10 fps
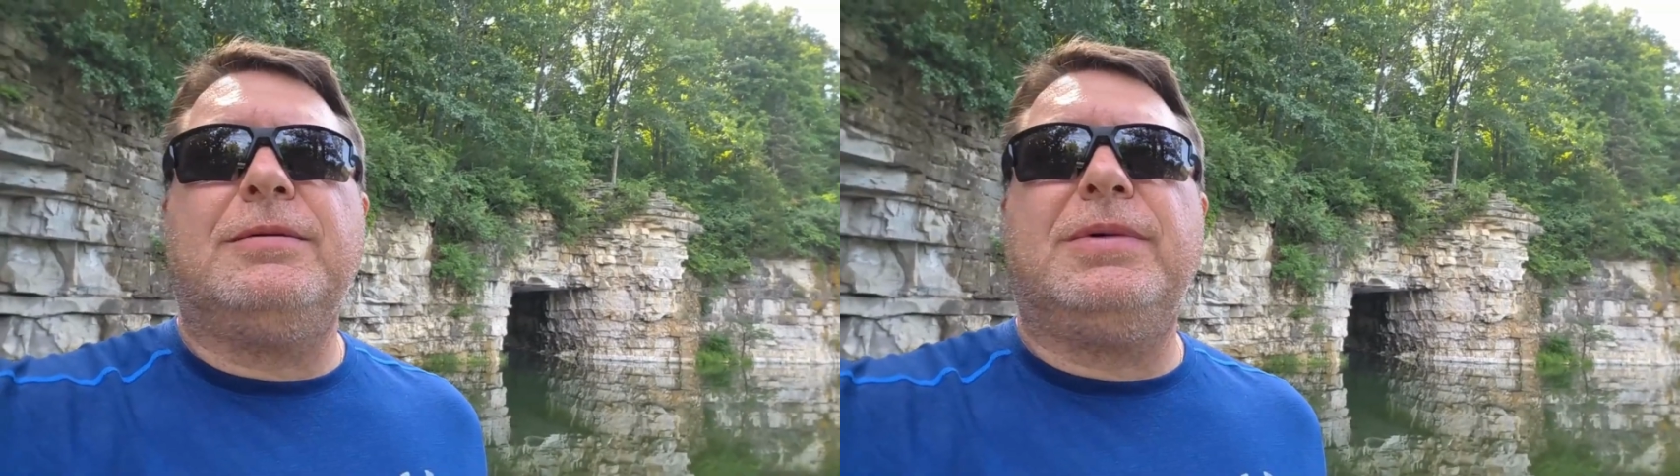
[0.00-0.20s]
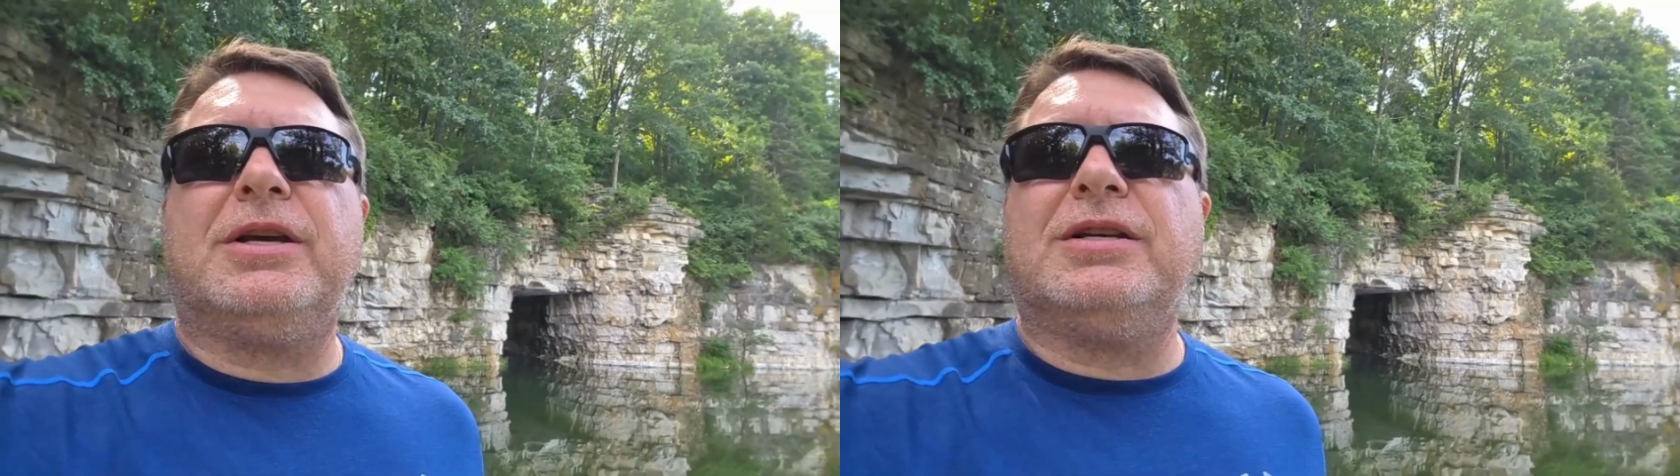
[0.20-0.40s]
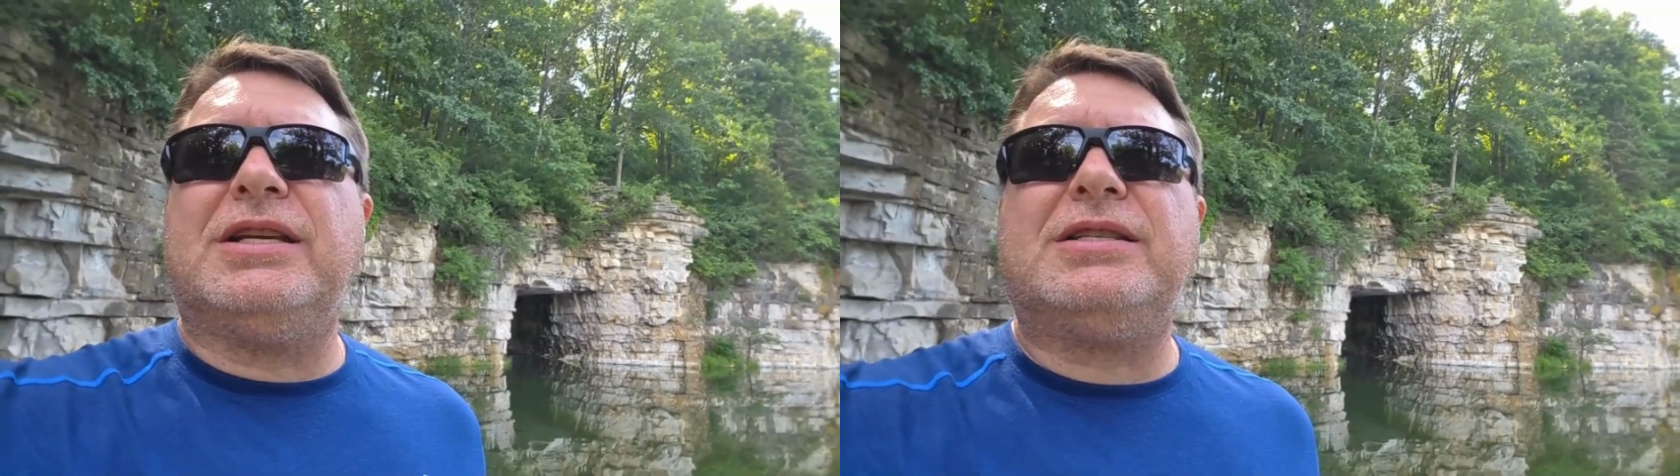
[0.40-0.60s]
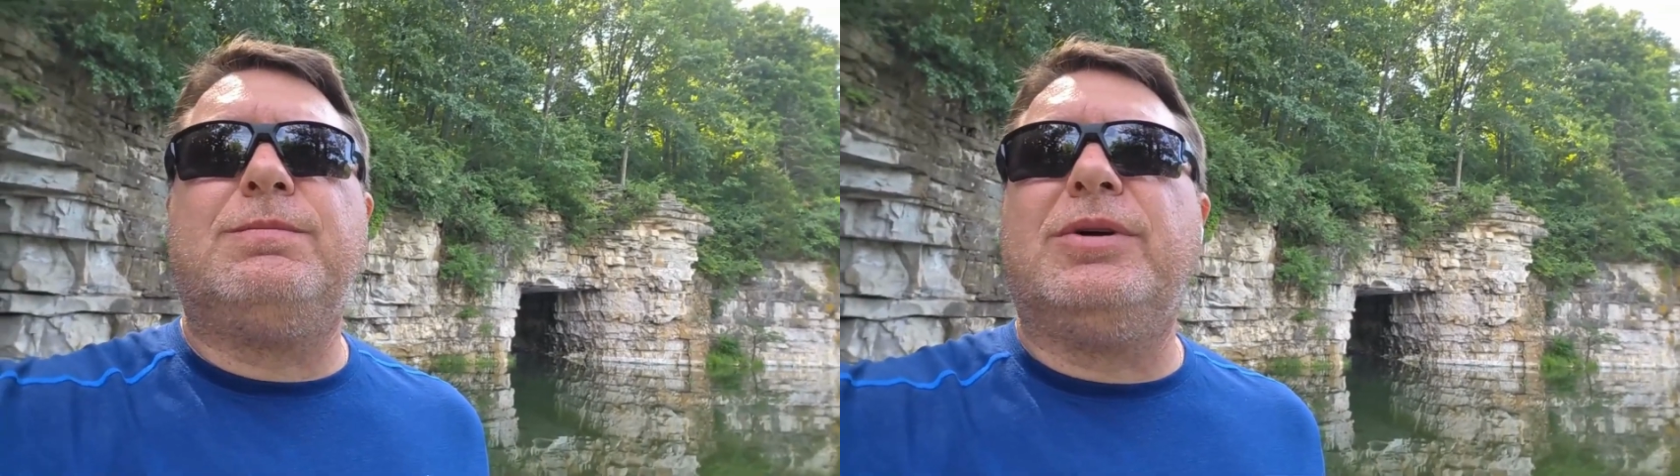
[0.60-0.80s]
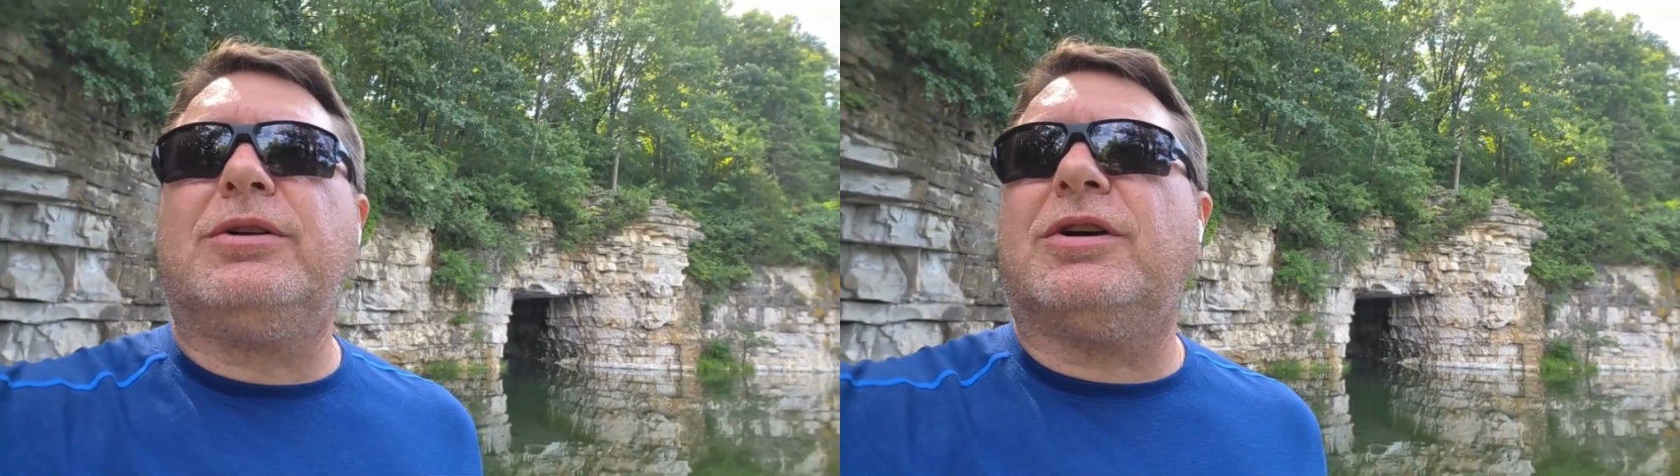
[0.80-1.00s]
because it's
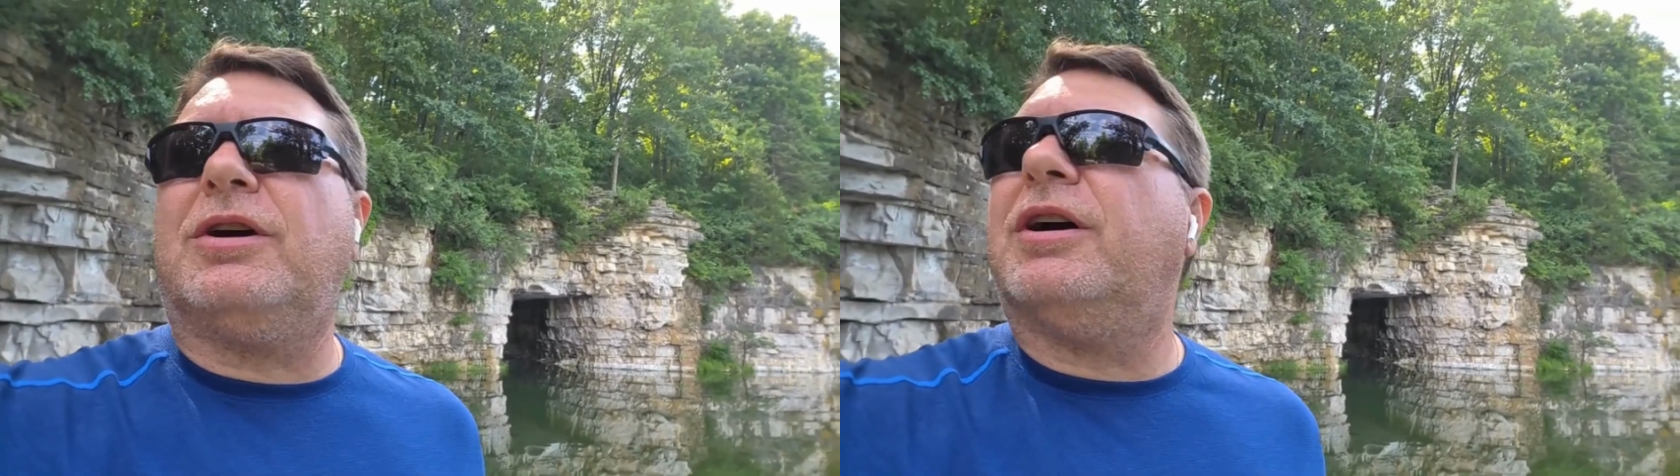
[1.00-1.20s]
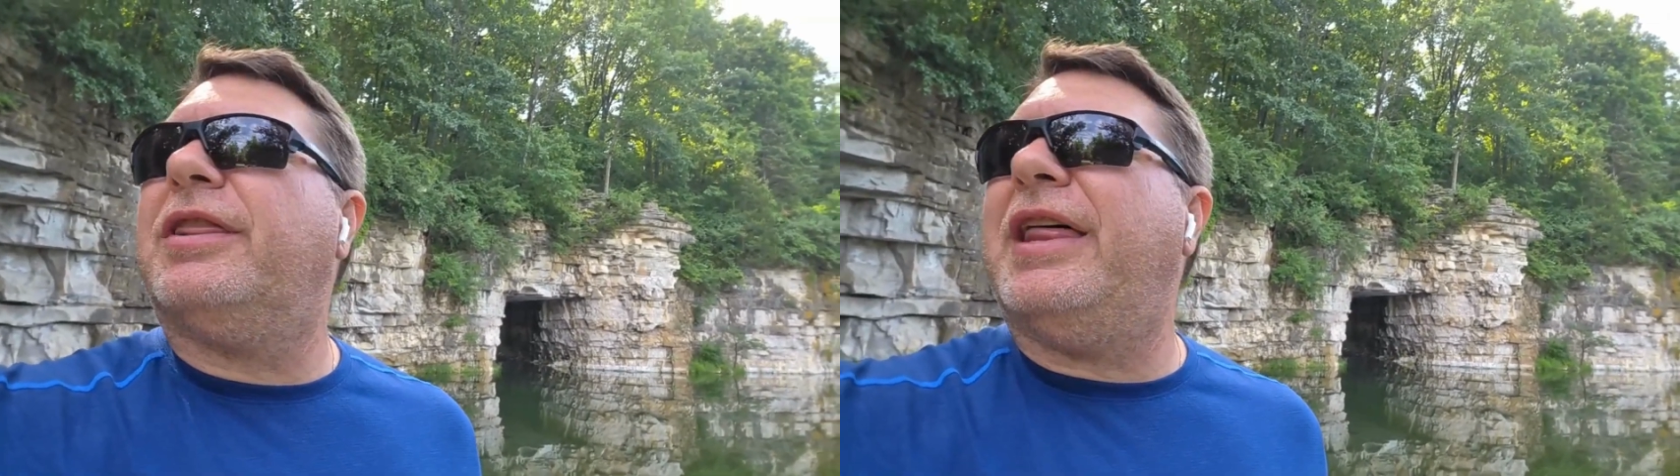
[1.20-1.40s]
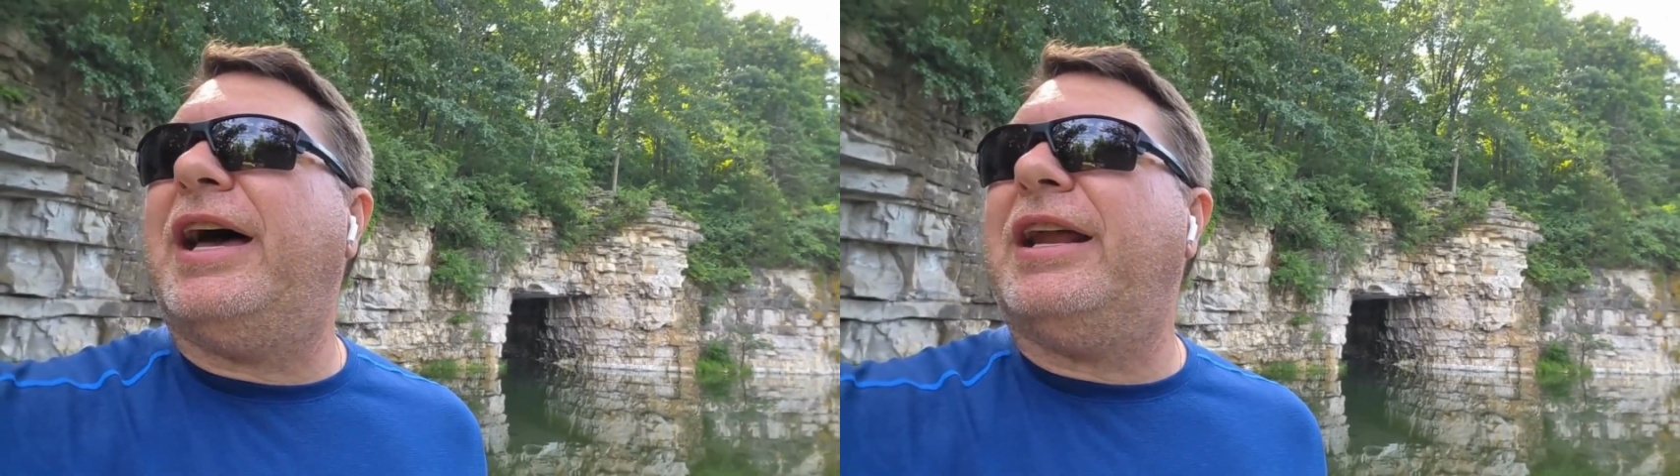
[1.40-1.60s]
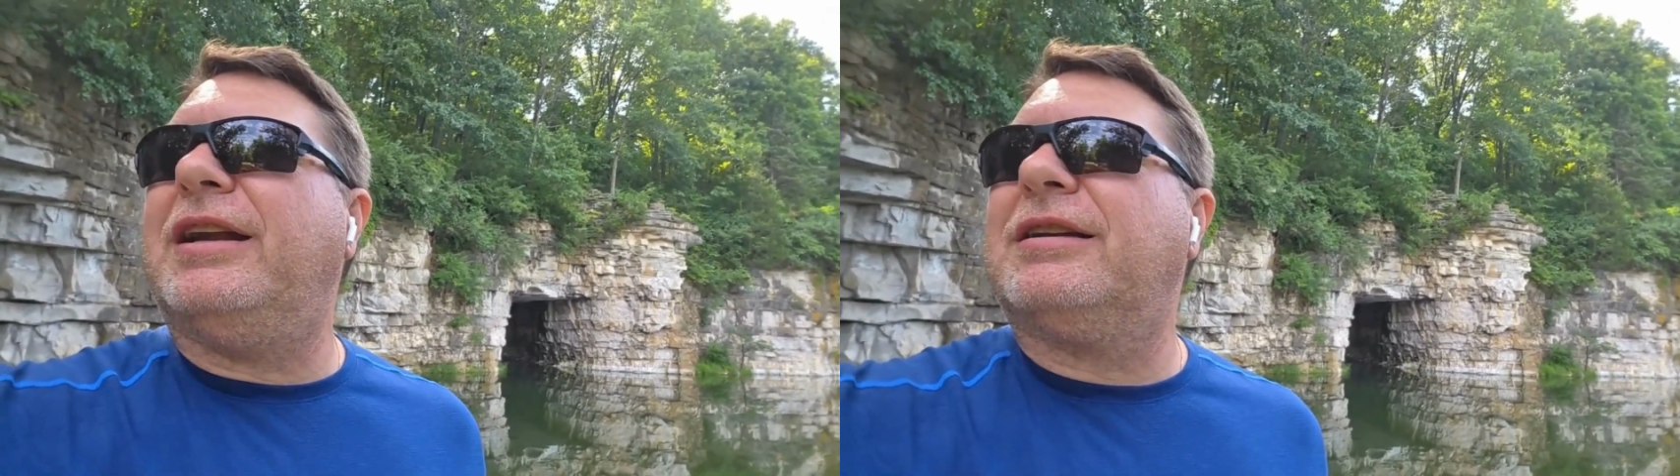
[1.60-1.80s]
built on that